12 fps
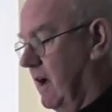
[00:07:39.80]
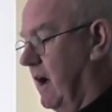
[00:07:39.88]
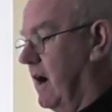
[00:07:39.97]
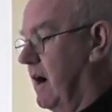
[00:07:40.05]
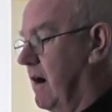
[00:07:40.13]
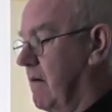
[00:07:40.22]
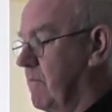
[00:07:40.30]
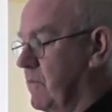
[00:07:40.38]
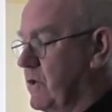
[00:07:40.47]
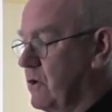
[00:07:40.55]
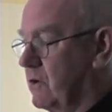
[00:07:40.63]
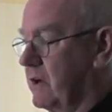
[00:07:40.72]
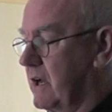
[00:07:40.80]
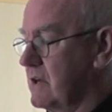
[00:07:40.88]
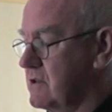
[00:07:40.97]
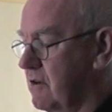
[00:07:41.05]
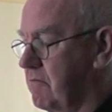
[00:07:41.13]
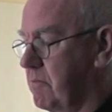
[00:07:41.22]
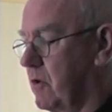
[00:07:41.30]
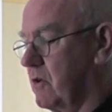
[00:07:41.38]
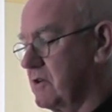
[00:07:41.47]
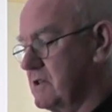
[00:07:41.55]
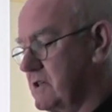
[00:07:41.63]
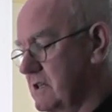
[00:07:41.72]
You can get soft
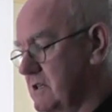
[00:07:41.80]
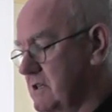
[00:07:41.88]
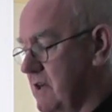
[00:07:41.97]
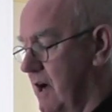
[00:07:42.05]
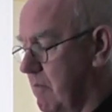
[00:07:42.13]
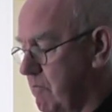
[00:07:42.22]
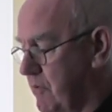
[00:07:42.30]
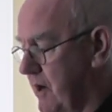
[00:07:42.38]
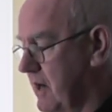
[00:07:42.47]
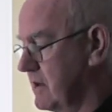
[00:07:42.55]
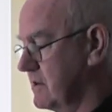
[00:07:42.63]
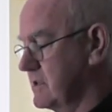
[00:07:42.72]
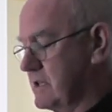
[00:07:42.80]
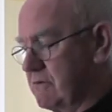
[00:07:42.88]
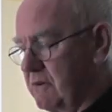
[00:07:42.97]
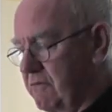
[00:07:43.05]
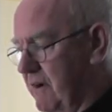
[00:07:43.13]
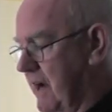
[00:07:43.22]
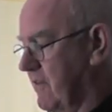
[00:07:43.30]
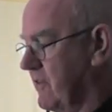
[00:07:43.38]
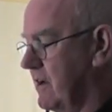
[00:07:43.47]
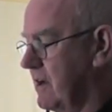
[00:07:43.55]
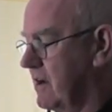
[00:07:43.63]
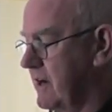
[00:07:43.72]
boxes, umbrellas to reflect
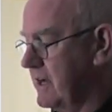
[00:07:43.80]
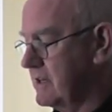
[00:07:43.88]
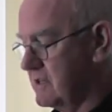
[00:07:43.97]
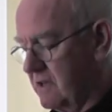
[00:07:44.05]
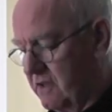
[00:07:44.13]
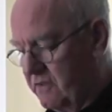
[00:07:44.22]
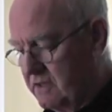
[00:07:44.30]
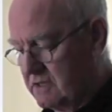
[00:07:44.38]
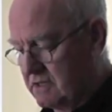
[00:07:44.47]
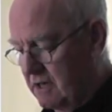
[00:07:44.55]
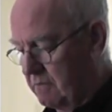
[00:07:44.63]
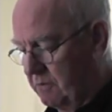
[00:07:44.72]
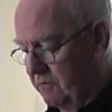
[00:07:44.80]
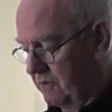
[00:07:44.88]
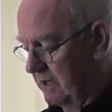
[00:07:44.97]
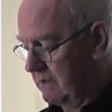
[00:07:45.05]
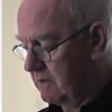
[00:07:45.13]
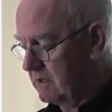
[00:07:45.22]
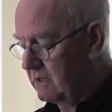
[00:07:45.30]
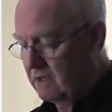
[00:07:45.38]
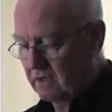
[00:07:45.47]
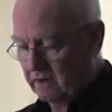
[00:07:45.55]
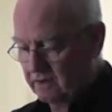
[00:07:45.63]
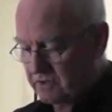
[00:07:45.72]
the light, and this type of thing,
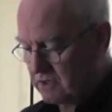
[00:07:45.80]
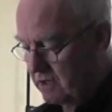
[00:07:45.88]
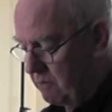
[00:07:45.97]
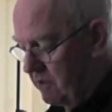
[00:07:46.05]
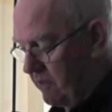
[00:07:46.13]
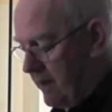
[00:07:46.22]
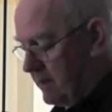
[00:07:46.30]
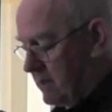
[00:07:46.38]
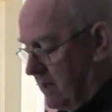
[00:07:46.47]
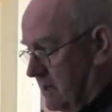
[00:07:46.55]
and I'll show you what that